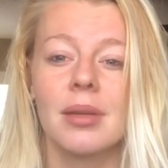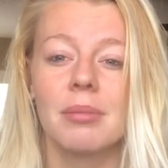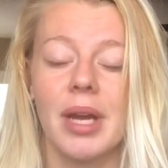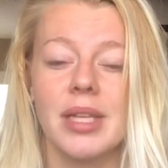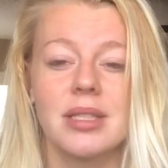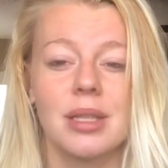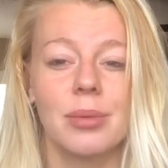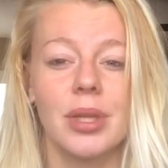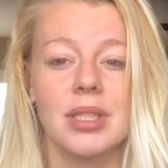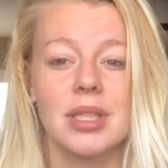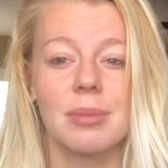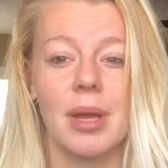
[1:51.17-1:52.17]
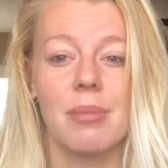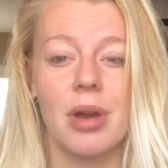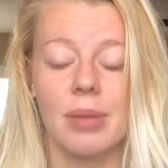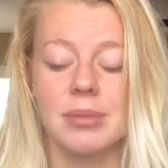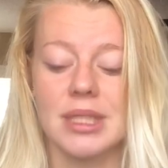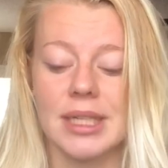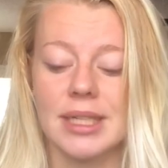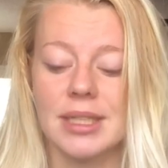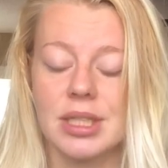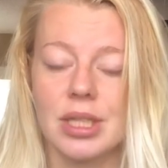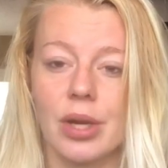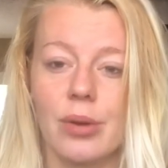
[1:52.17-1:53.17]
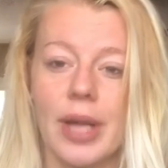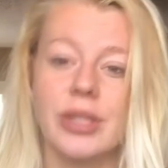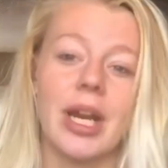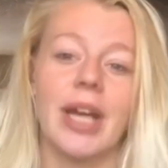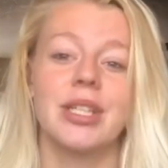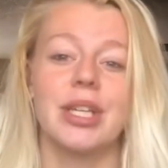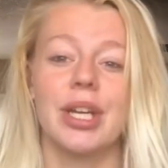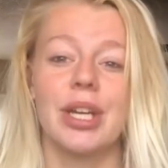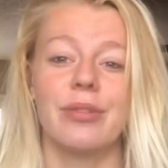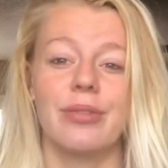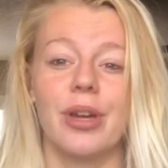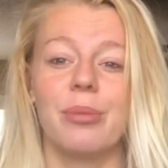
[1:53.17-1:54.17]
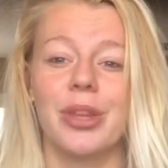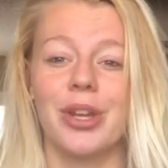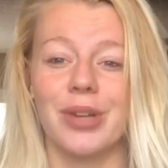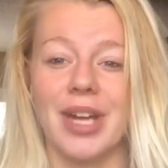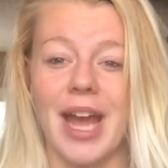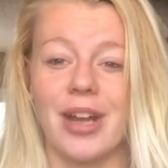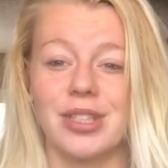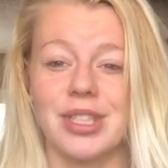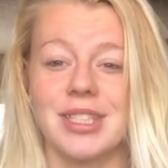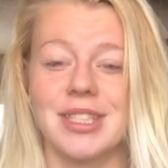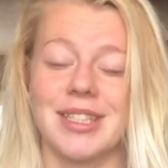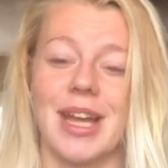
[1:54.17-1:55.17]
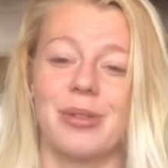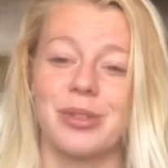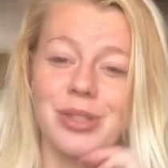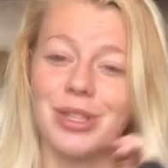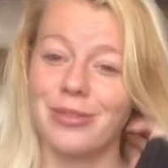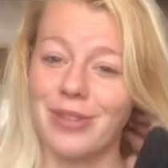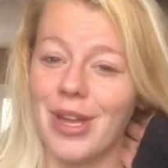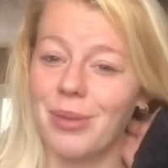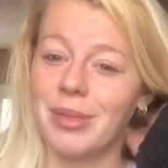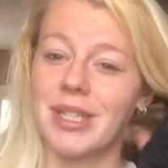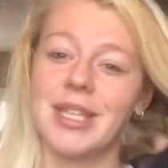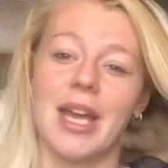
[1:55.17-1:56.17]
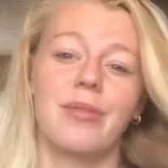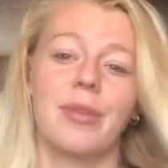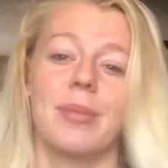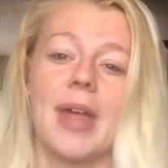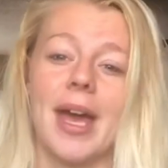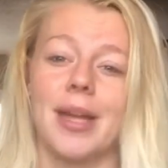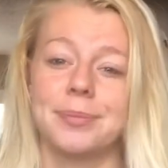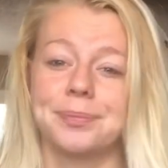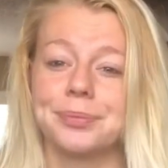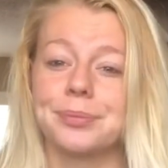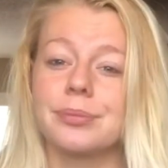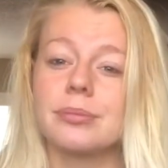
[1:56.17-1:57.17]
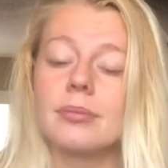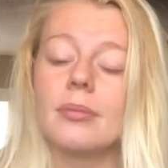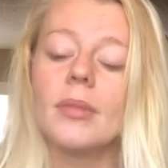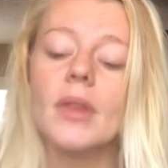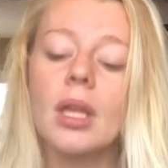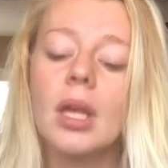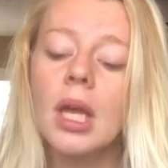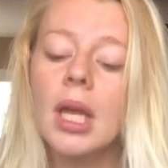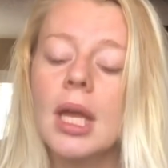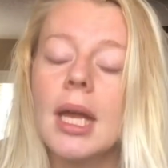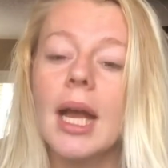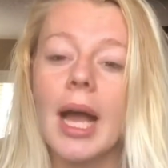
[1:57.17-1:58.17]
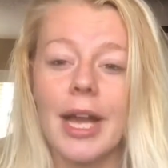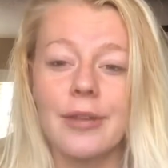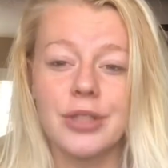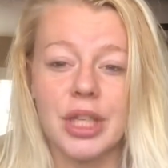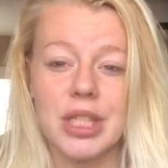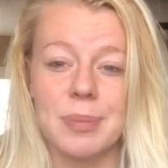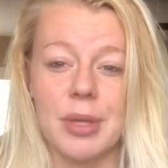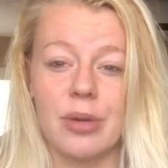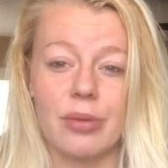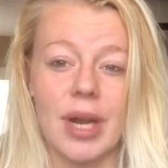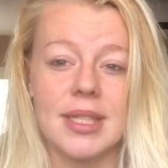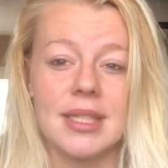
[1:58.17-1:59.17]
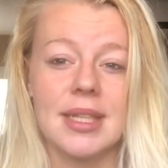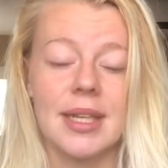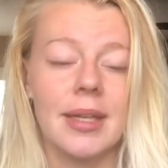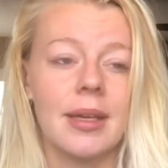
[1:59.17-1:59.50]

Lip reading: My siblings and my mom didn't, so I tried to film their reactions and that was really fun. But aside from that, I've just been resting.